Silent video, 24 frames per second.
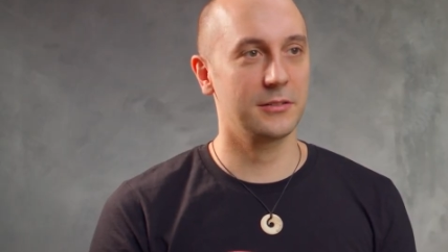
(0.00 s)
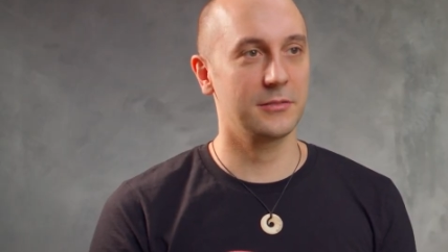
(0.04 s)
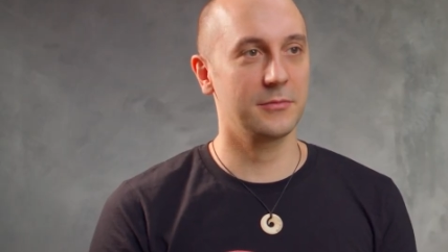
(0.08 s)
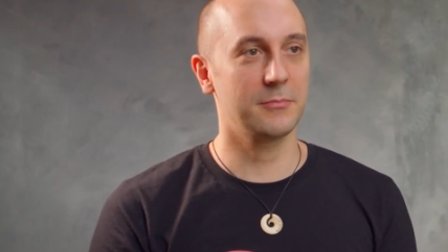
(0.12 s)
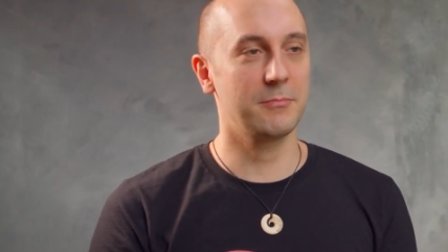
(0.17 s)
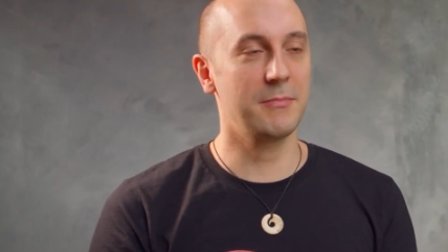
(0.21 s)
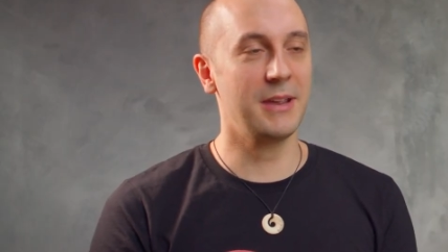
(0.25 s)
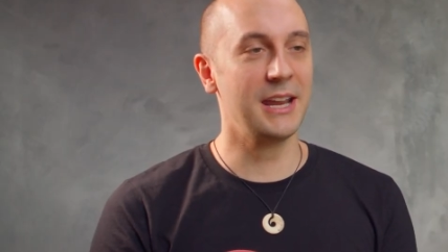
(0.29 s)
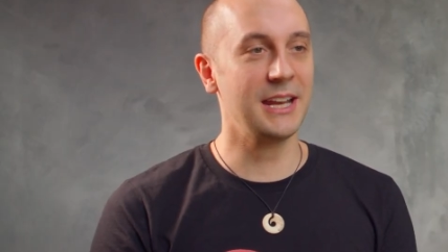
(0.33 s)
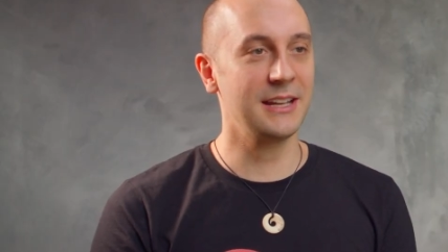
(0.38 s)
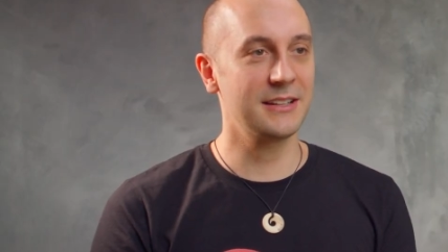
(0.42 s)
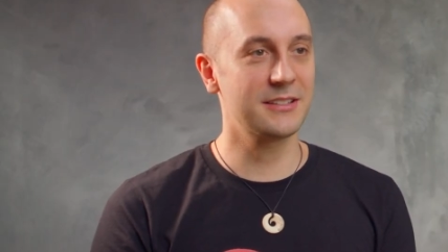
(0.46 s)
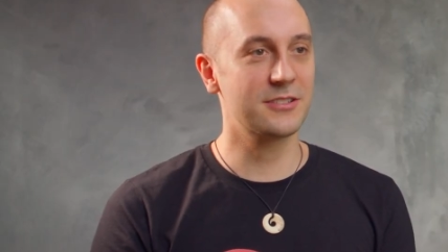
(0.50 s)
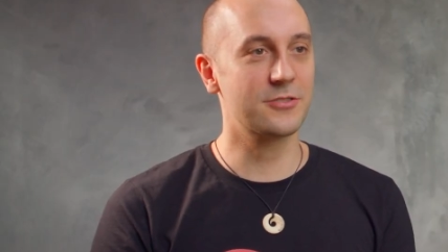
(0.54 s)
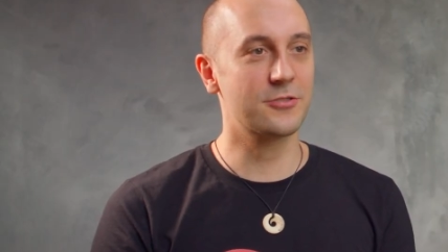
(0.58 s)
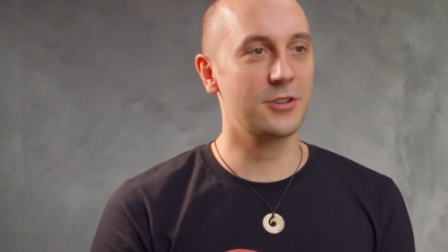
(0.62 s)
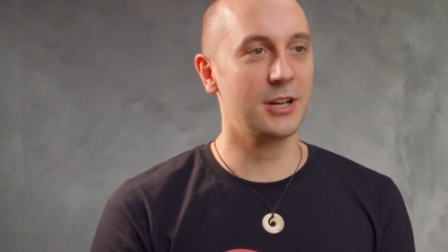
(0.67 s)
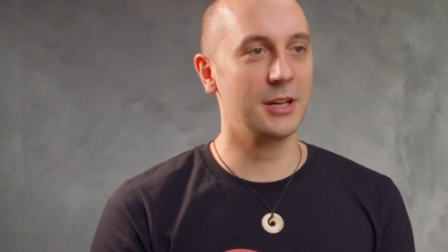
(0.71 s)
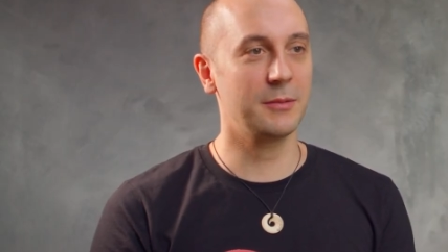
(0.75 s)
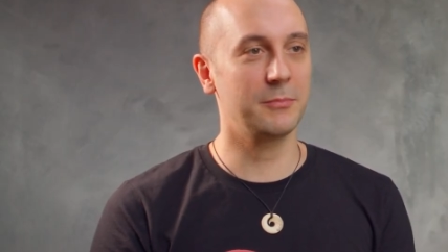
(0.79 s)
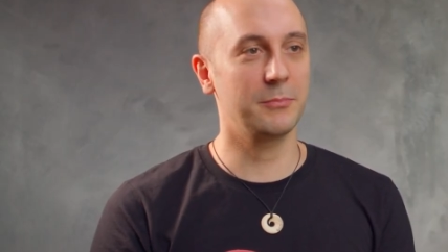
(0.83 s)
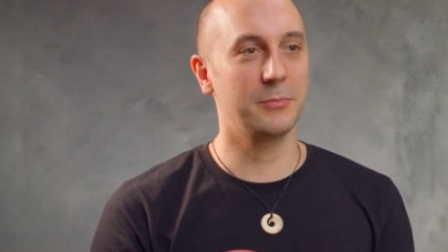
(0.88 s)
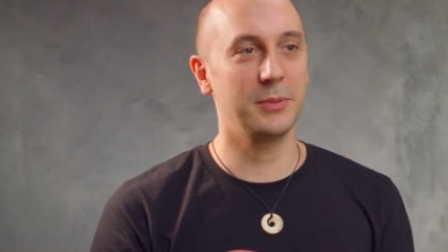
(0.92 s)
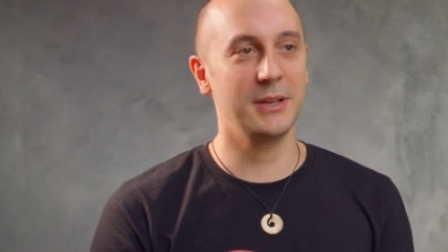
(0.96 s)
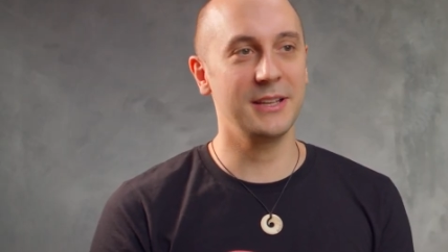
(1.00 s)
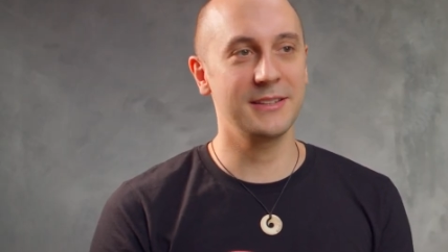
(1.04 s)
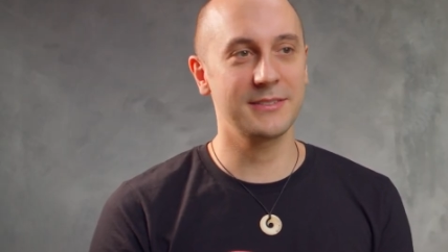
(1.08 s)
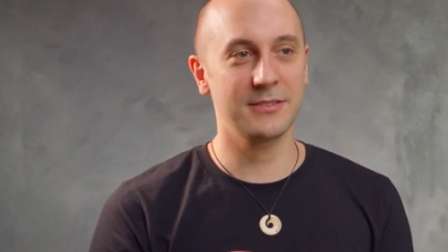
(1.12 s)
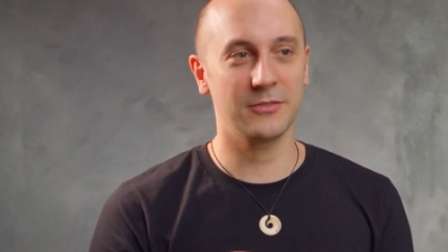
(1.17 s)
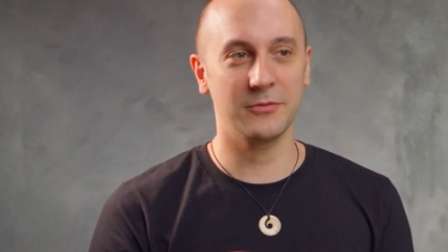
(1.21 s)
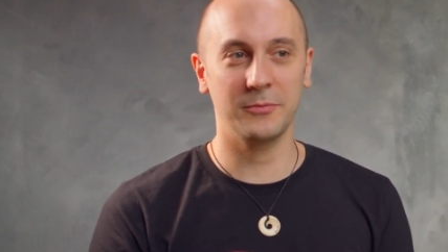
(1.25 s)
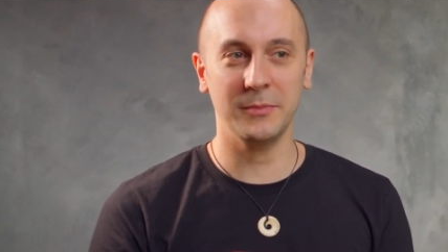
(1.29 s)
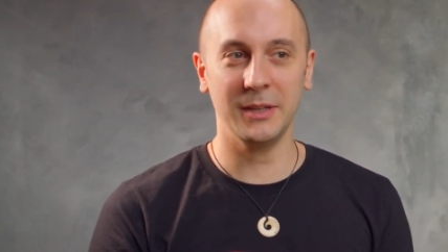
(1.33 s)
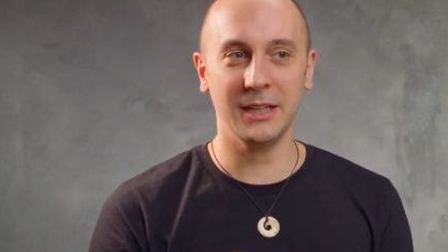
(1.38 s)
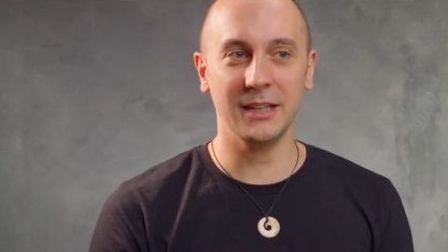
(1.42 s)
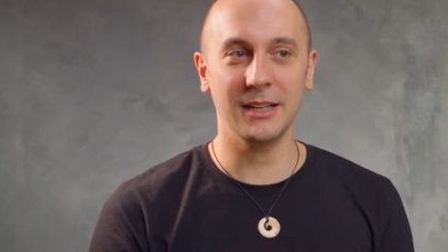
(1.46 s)
mainstream piece
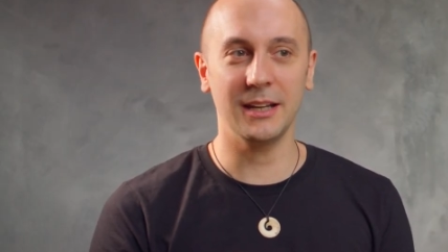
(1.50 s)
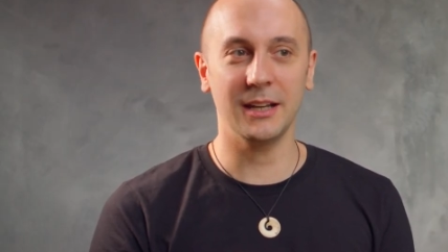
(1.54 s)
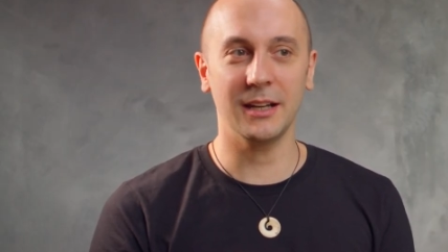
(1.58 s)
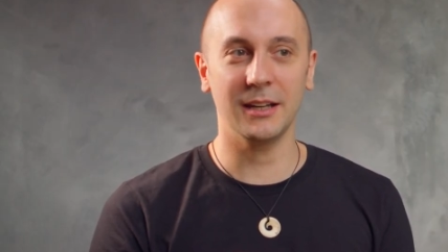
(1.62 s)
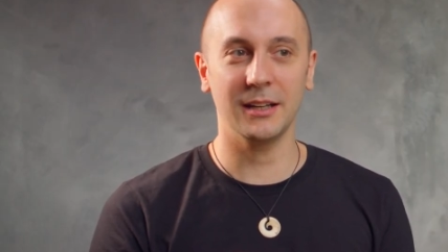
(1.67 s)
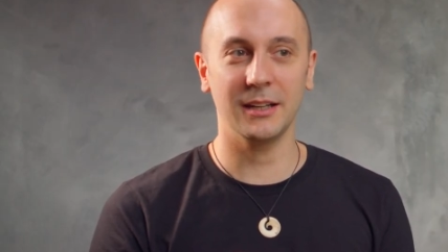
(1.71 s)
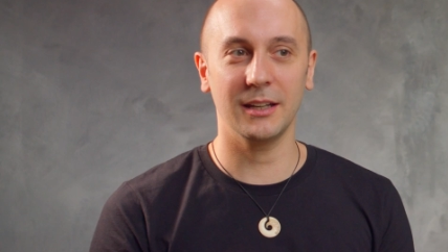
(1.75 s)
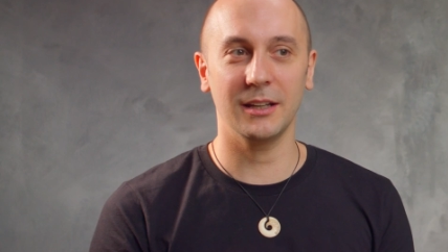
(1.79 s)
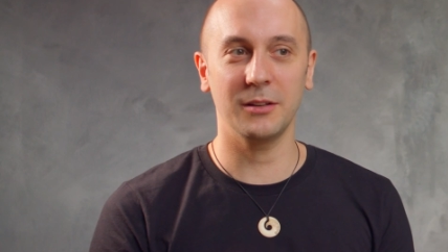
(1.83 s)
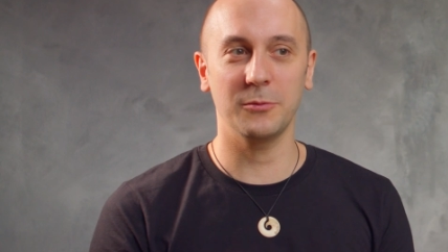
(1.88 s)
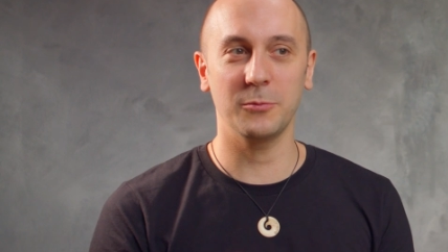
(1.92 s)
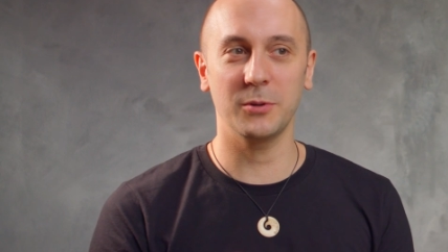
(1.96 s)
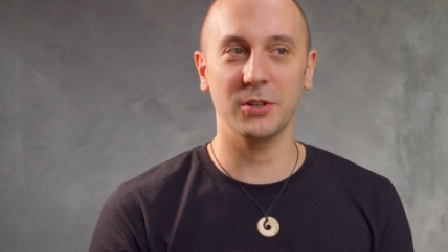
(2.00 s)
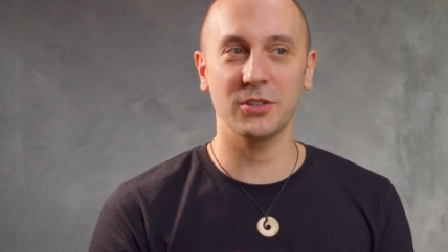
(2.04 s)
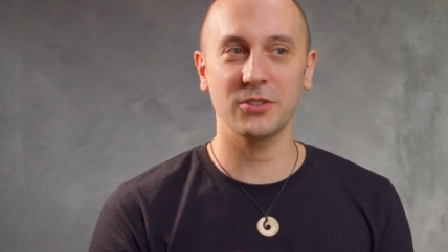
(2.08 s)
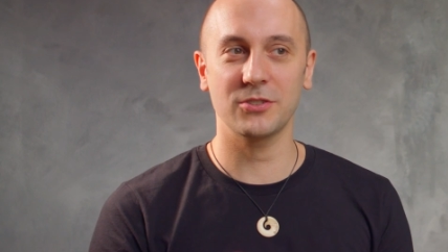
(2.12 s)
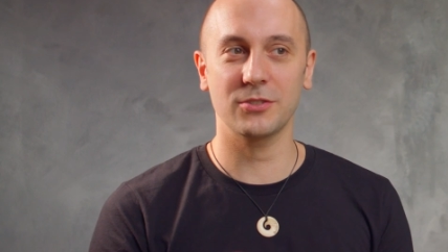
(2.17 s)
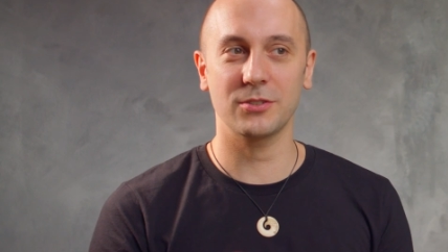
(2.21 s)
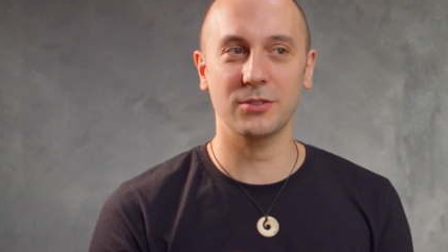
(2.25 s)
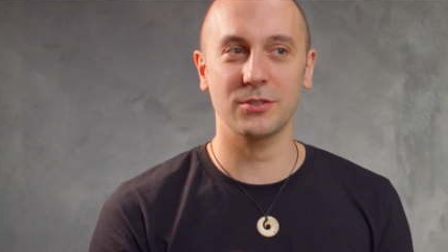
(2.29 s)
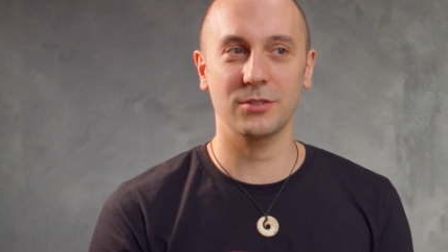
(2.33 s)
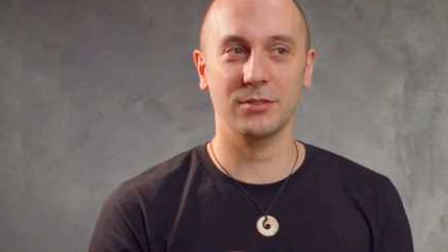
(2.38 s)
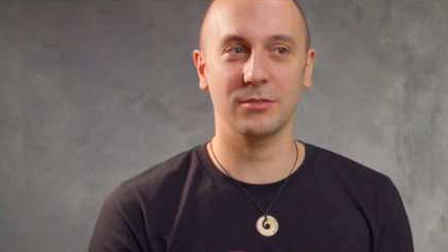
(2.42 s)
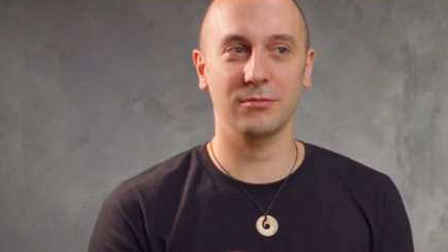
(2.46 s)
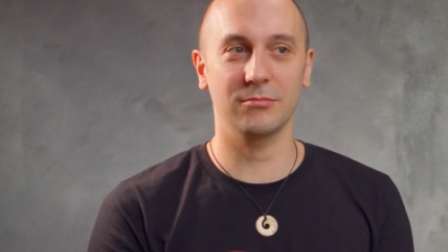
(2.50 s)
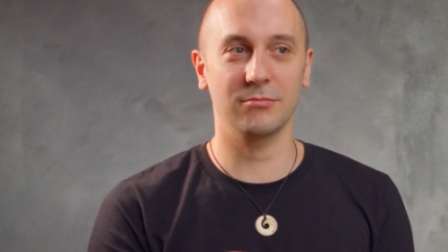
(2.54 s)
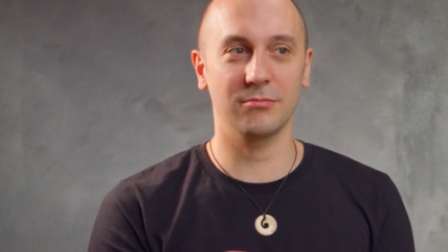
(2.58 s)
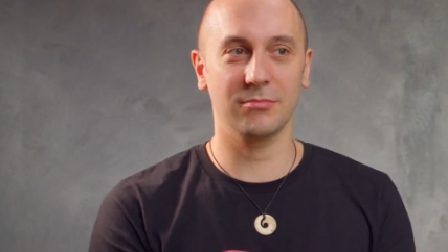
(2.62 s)
of media in which